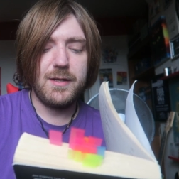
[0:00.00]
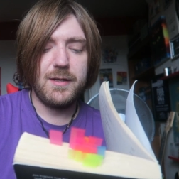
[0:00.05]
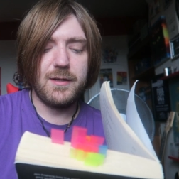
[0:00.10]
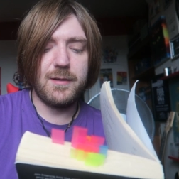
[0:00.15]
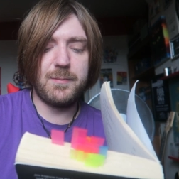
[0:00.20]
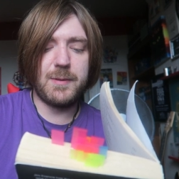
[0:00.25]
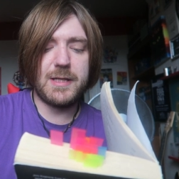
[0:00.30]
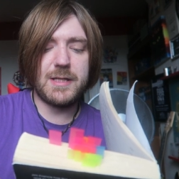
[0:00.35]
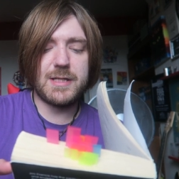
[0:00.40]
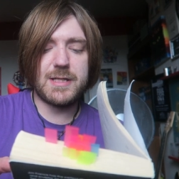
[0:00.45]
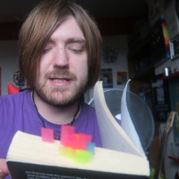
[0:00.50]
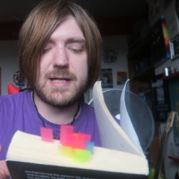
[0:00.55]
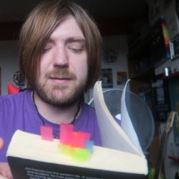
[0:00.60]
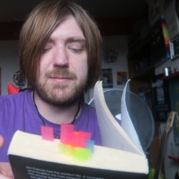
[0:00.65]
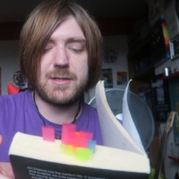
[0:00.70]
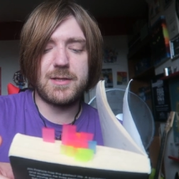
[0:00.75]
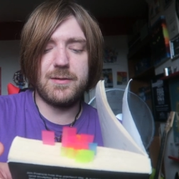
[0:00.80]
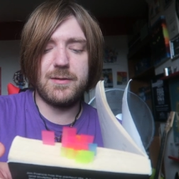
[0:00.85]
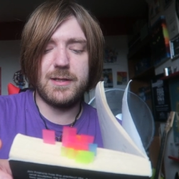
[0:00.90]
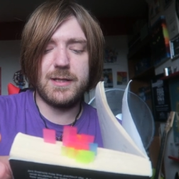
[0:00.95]
The beach is
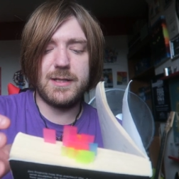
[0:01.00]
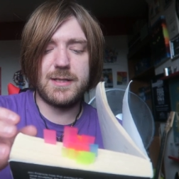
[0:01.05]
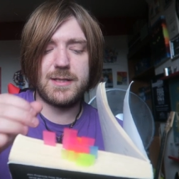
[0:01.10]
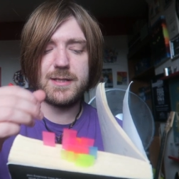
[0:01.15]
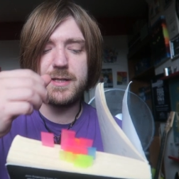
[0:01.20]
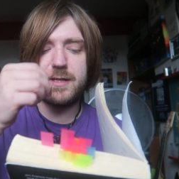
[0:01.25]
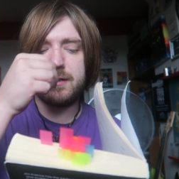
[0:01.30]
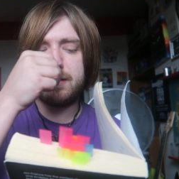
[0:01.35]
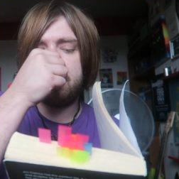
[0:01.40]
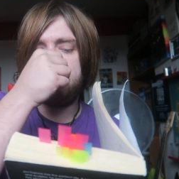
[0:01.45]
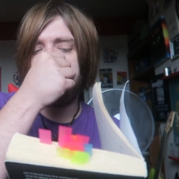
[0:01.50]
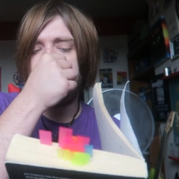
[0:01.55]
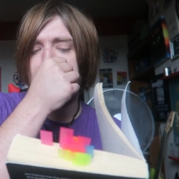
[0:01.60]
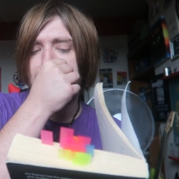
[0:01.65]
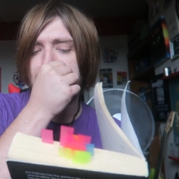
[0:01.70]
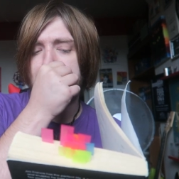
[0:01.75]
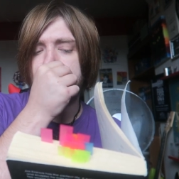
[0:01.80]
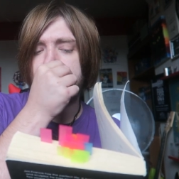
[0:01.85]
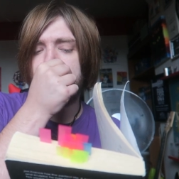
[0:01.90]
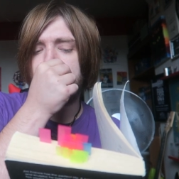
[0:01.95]
absolutely deserted
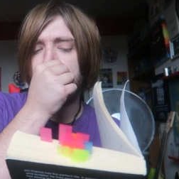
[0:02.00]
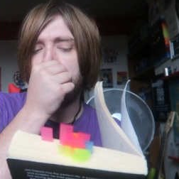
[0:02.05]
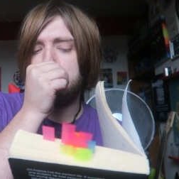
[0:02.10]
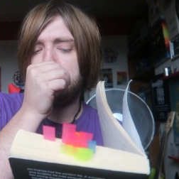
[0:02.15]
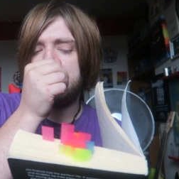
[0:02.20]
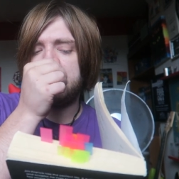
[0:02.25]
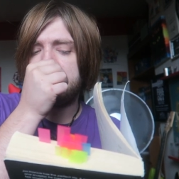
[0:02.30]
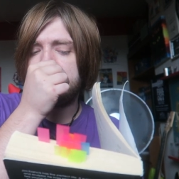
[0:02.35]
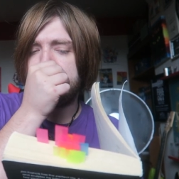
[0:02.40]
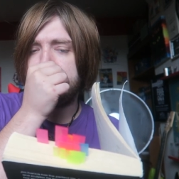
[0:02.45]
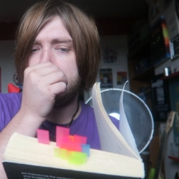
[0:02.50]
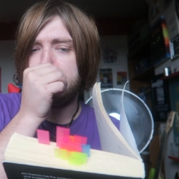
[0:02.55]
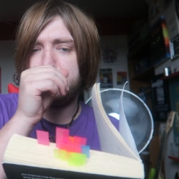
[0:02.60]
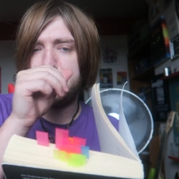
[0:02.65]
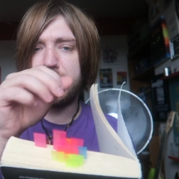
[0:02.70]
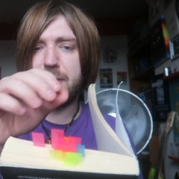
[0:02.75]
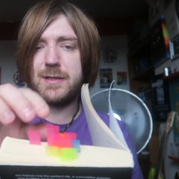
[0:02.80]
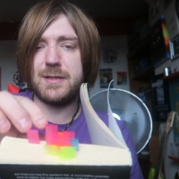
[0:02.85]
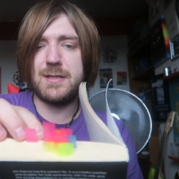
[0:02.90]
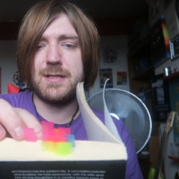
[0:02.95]
bar some squawking
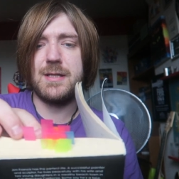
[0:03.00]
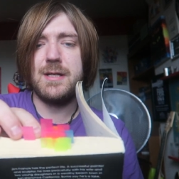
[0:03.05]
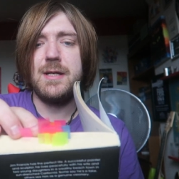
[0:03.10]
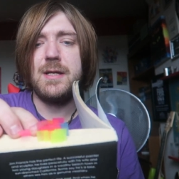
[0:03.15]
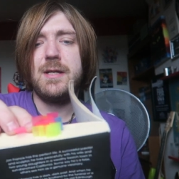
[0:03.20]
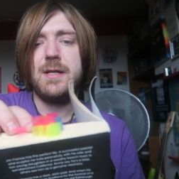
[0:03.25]
seabirds.